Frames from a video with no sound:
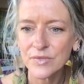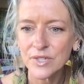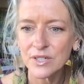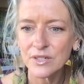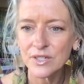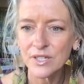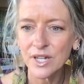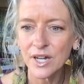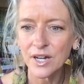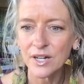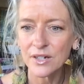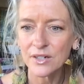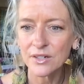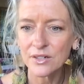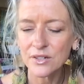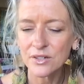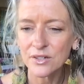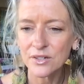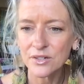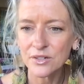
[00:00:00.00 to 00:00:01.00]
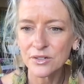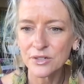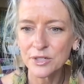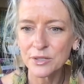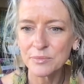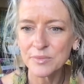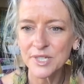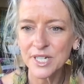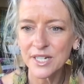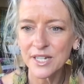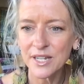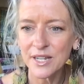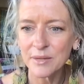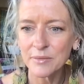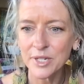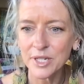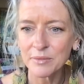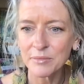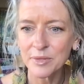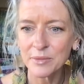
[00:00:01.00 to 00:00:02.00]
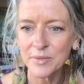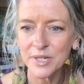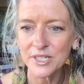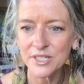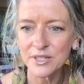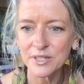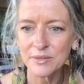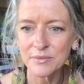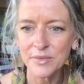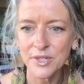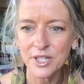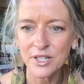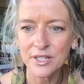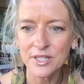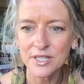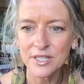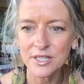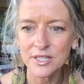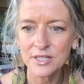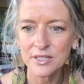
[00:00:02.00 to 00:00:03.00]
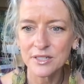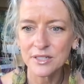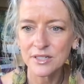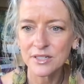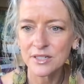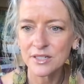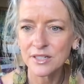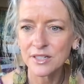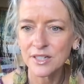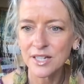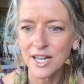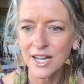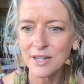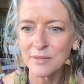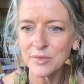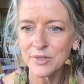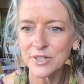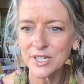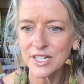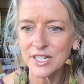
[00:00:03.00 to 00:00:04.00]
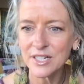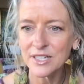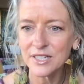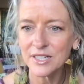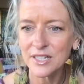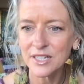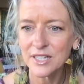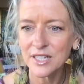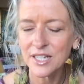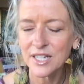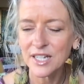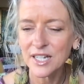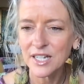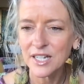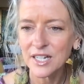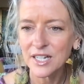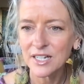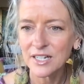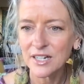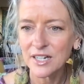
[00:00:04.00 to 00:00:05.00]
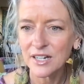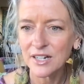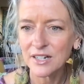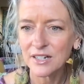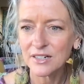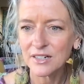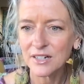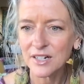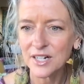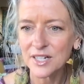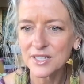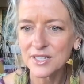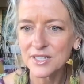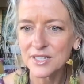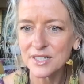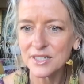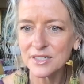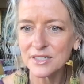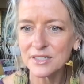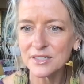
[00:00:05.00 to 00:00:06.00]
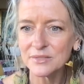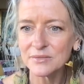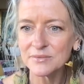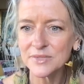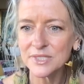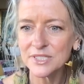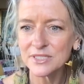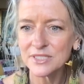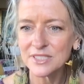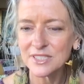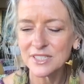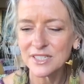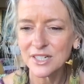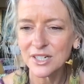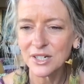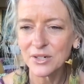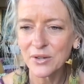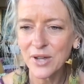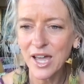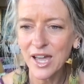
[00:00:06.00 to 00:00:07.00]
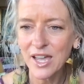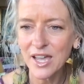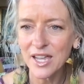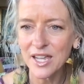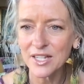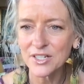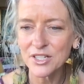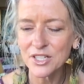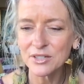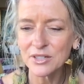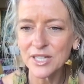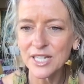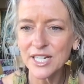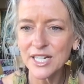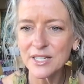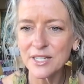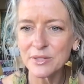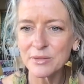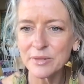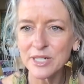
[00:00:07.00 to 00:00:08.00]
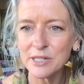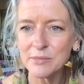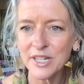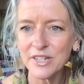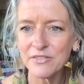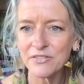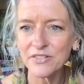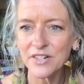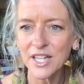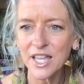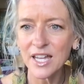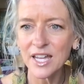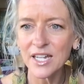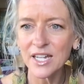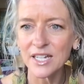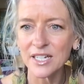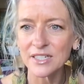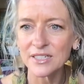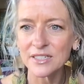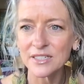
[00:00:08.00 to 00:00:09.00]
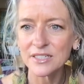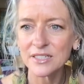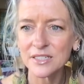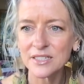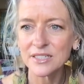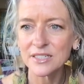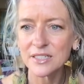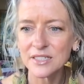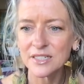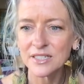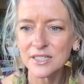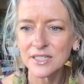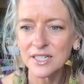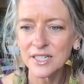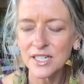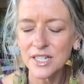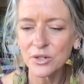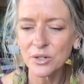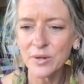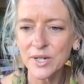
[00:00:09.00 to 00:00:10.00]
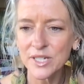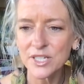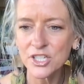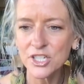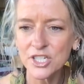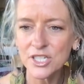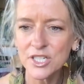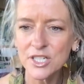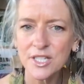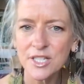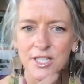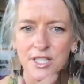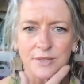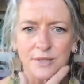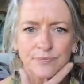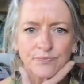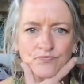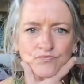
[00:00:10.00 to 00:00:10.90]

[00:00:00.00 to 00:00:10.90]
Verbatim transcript: yeah, group dynamic momentum. Yes. Hi, Maria. Awesome. Okay, so ladies, what am I forgetting? Any questions?